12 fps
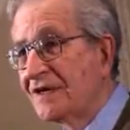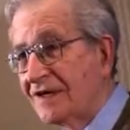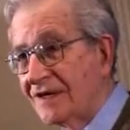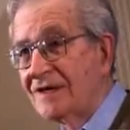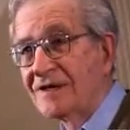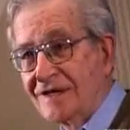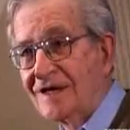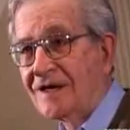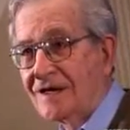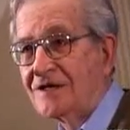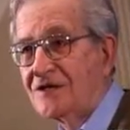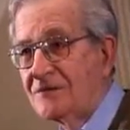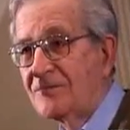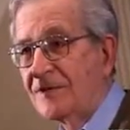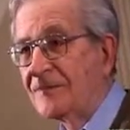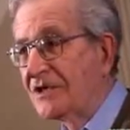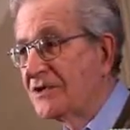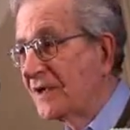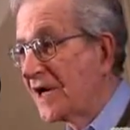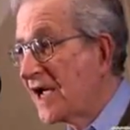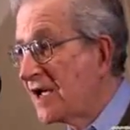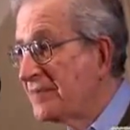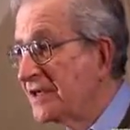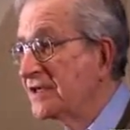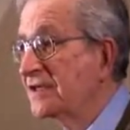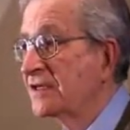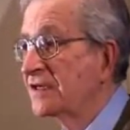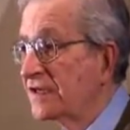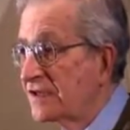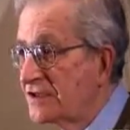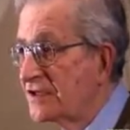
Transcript: Yeah, that's pretty much what happened.